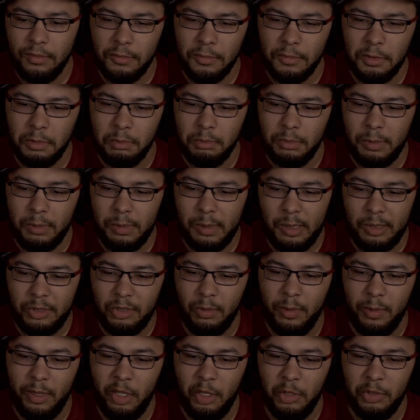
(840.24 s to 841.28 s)
I'm also gonna
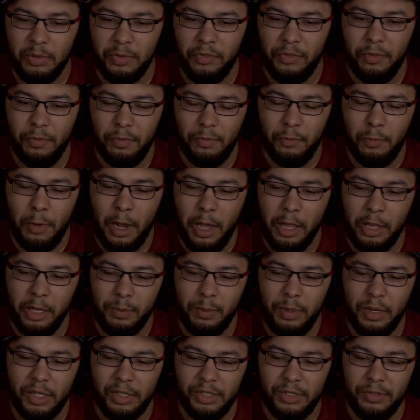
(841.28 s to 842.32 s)
be using father
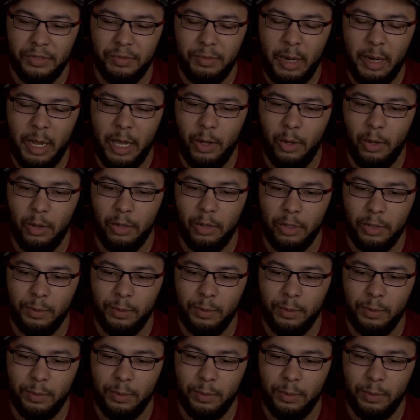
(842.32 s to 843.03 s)
person from now on, or